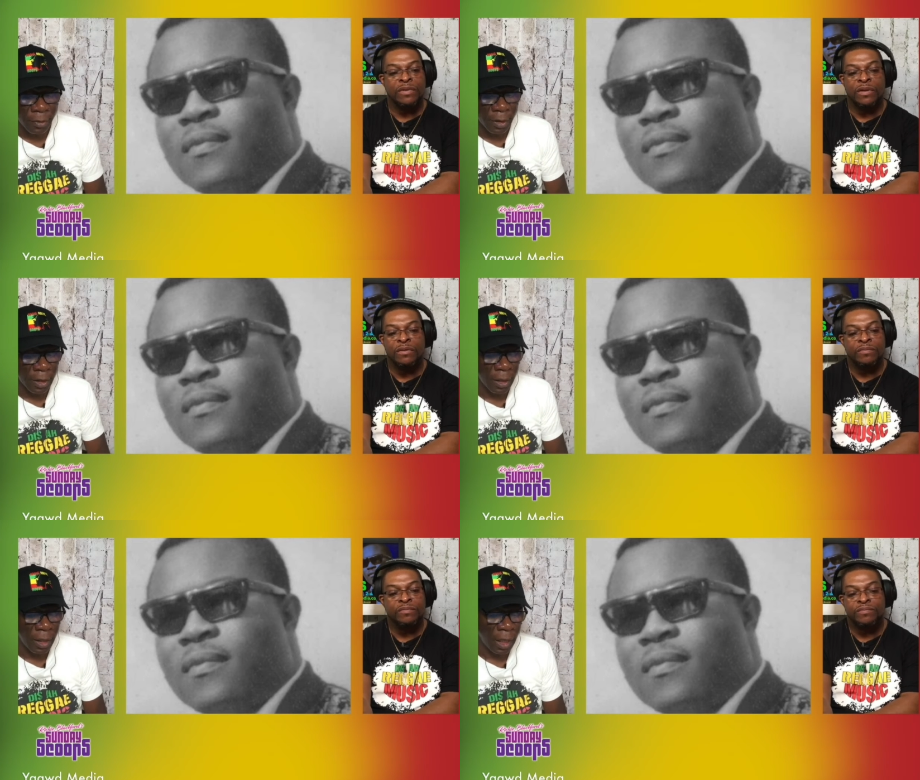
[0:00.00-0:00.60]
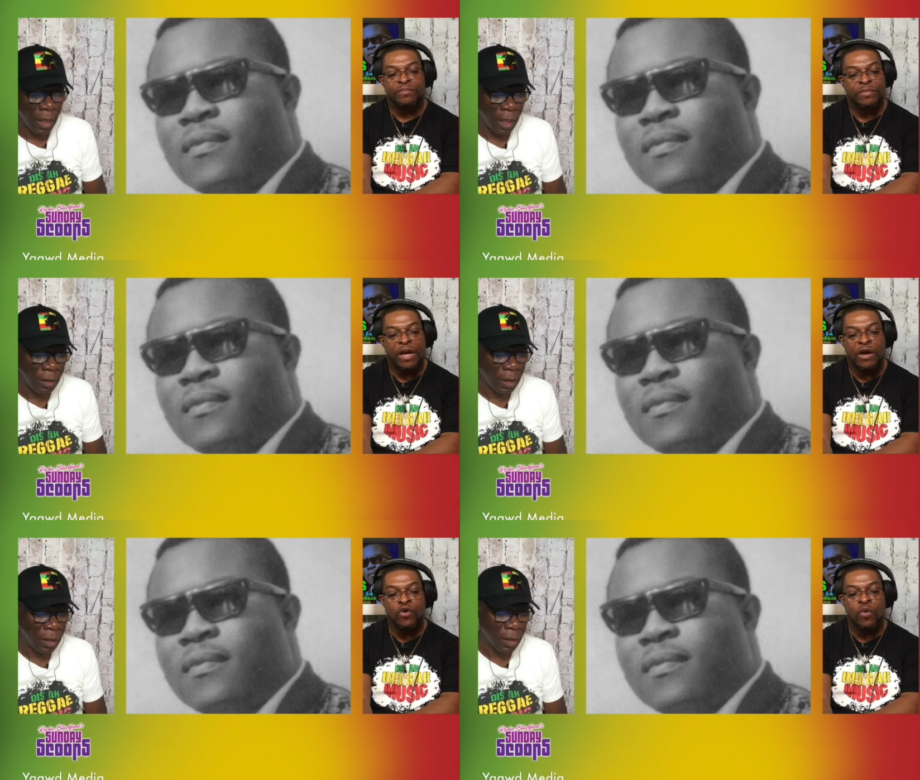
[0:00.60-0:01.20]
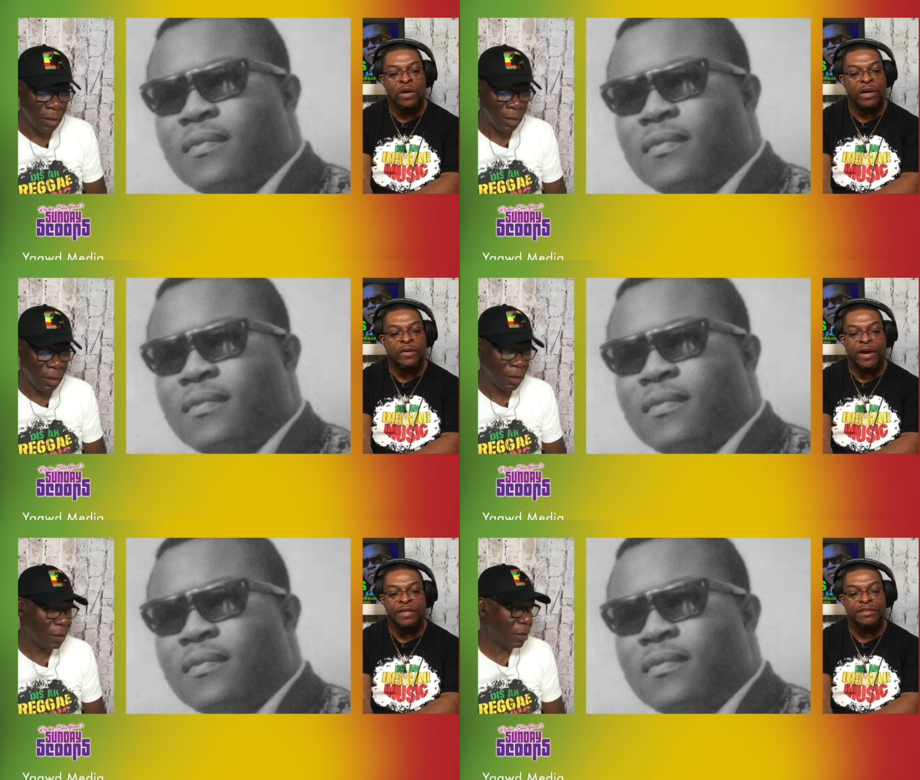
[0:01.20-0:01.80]
Speaker 1: you know, and Angola
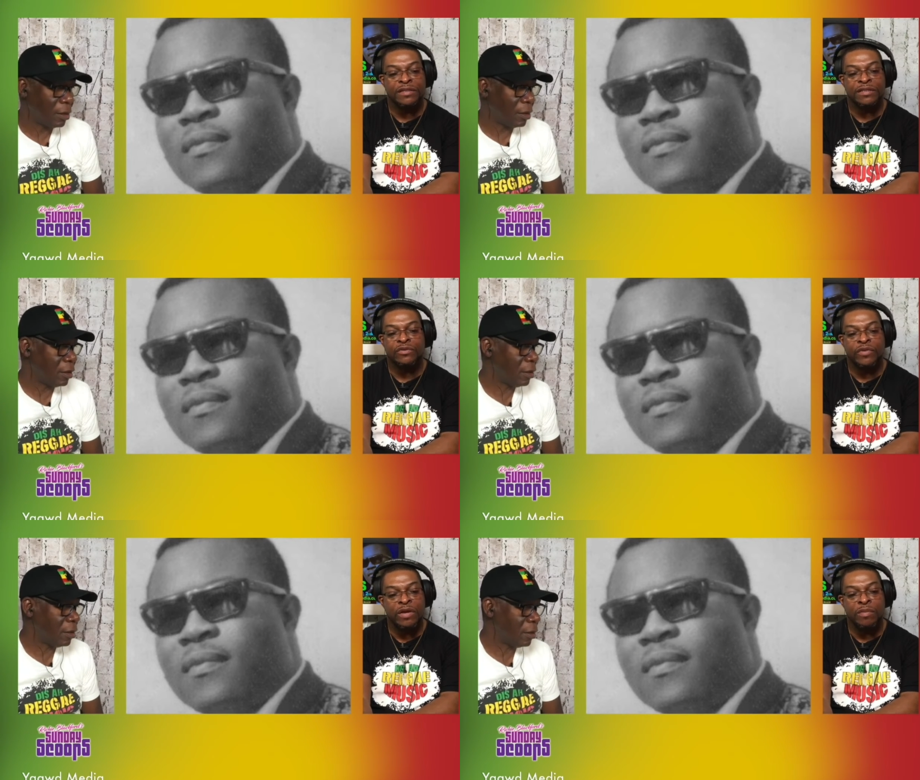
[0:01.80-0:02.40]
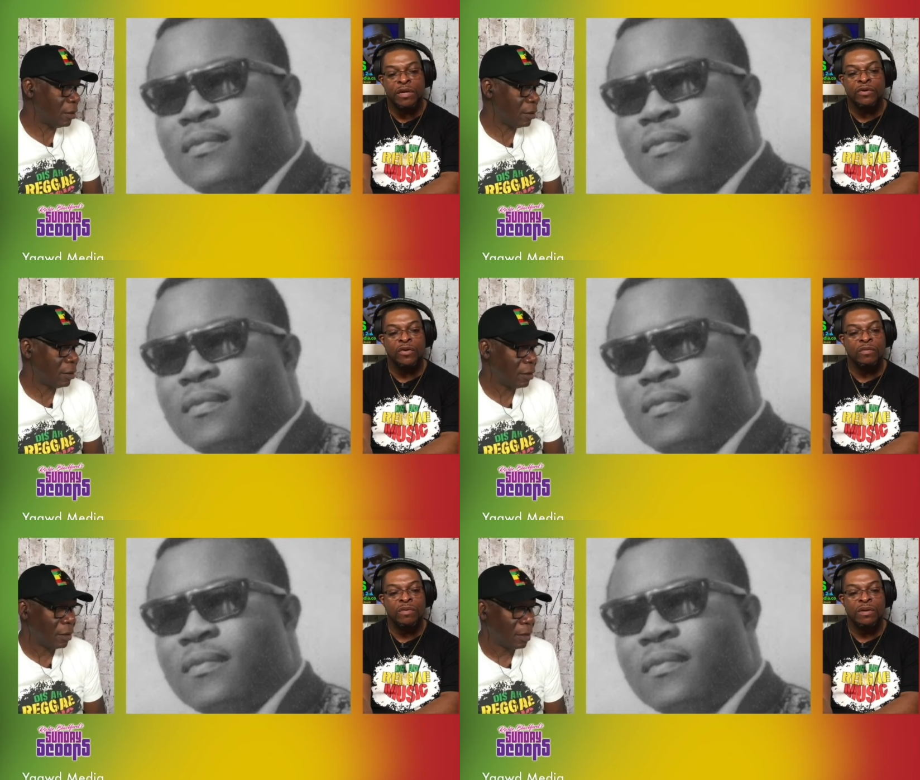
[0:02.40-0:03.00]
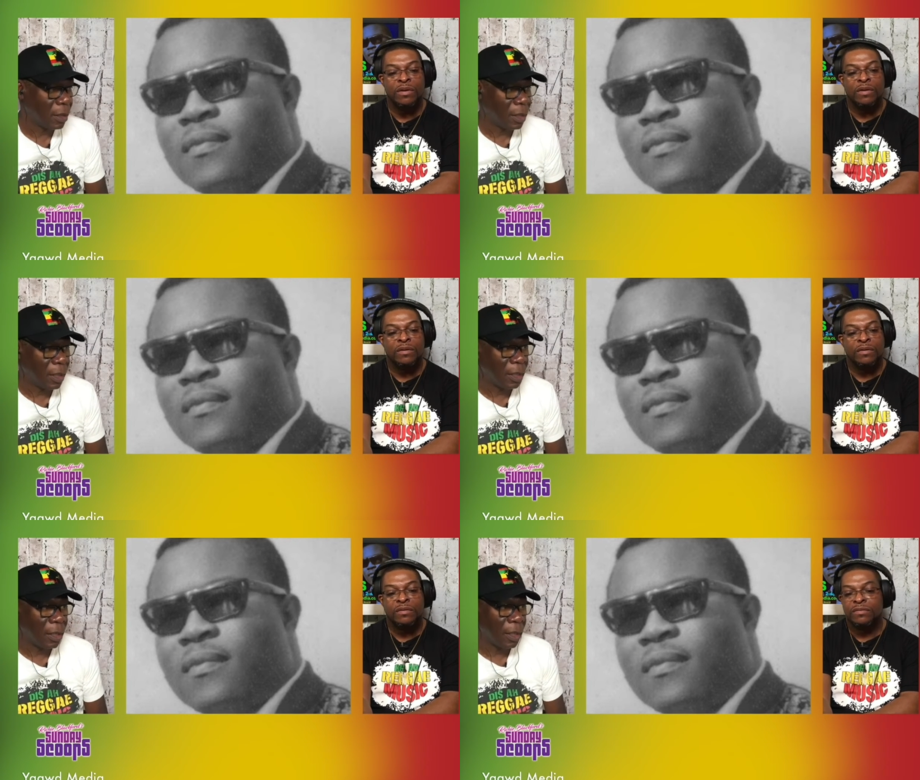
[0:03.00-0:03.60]
crisis, Rima dub.
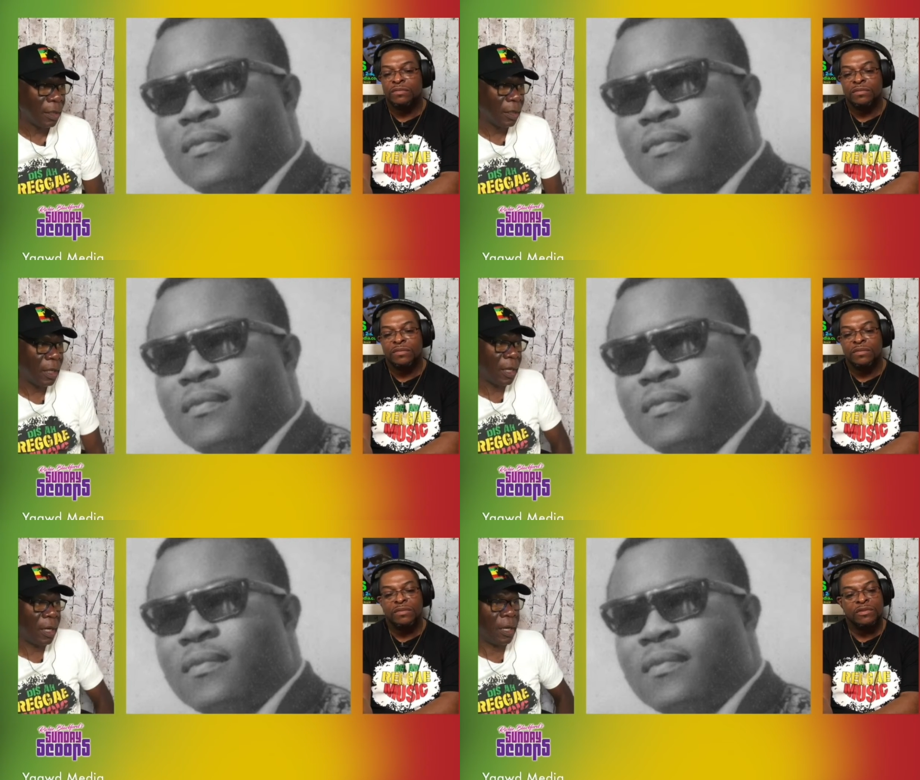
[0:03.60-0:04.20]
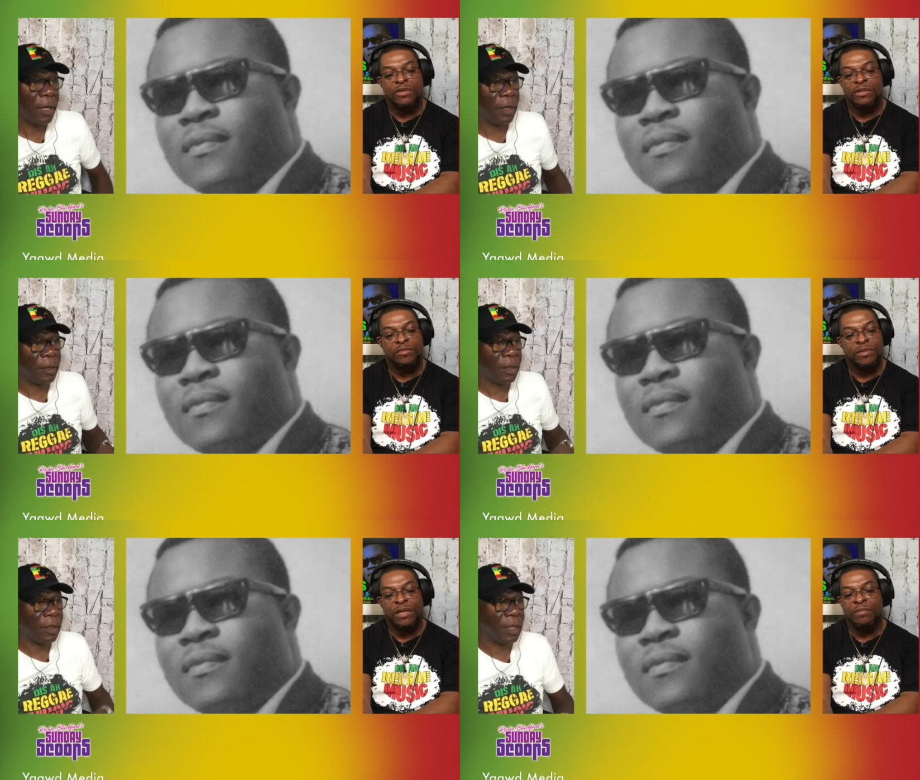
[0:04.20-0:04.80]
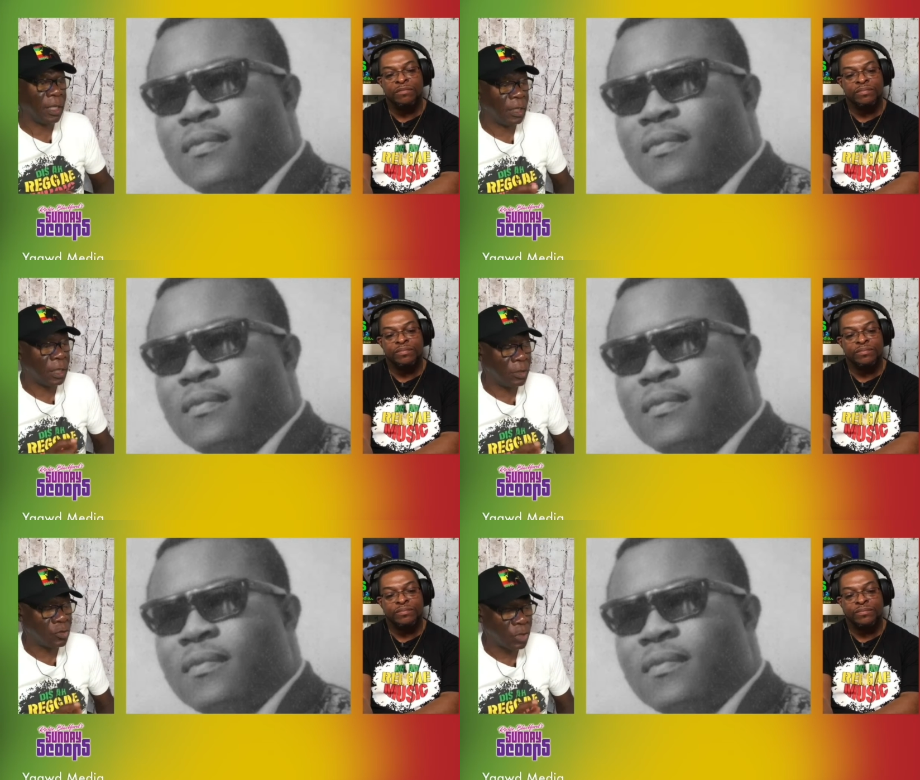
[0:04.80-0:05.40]
Trust me. Them.
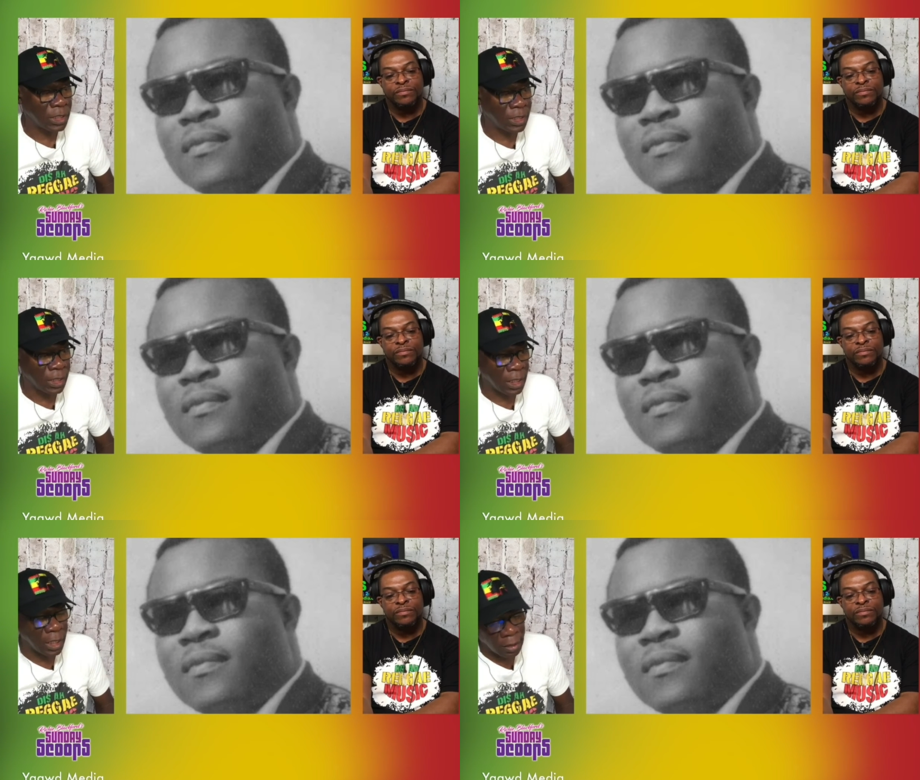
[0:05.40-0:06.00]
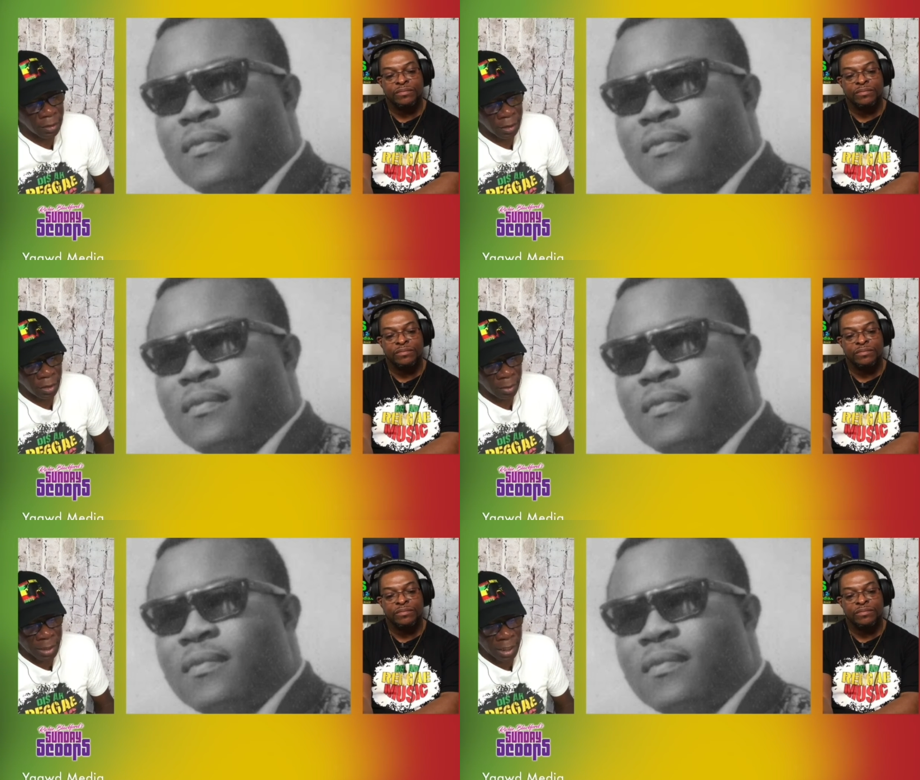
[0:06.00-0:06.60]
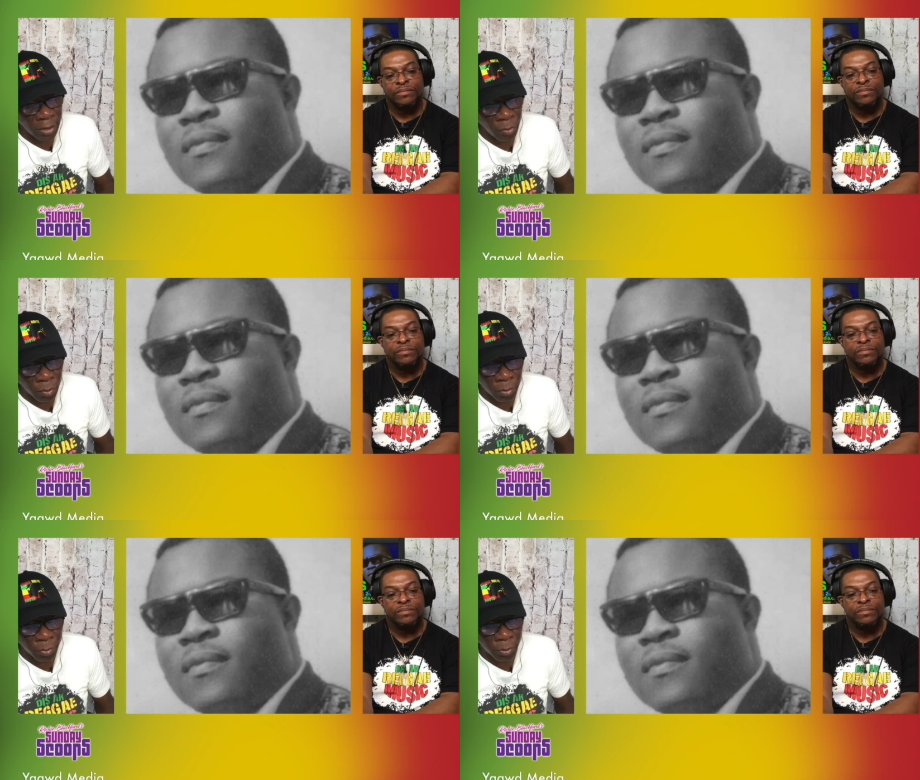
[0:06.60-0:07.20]
Speaker 2: Interestingly, and you know, I'm glad you
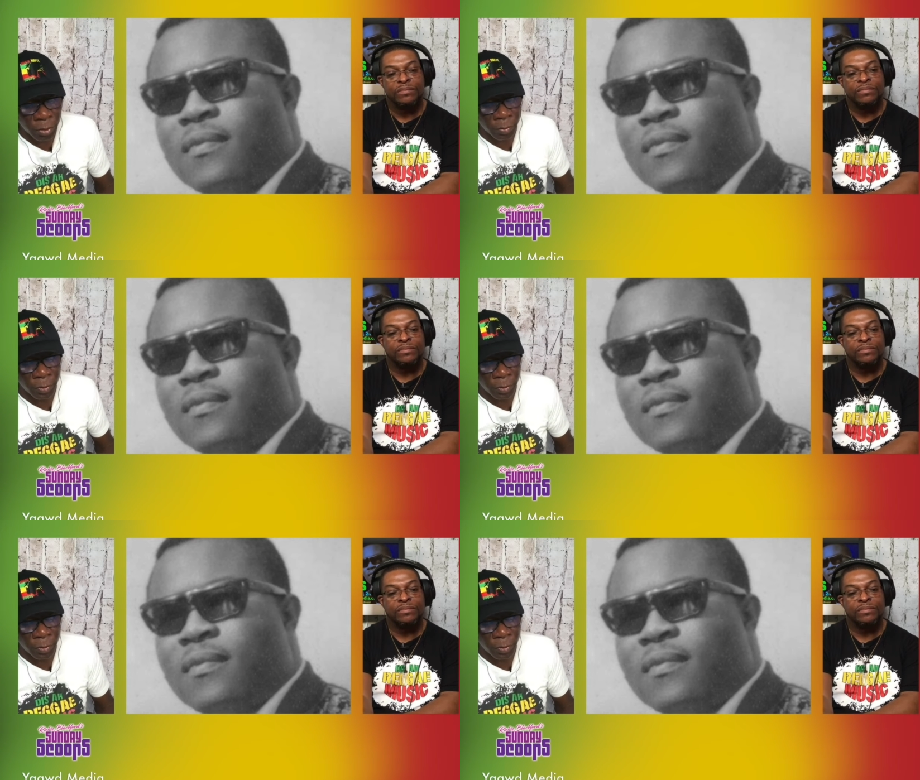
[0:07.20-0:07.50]
you you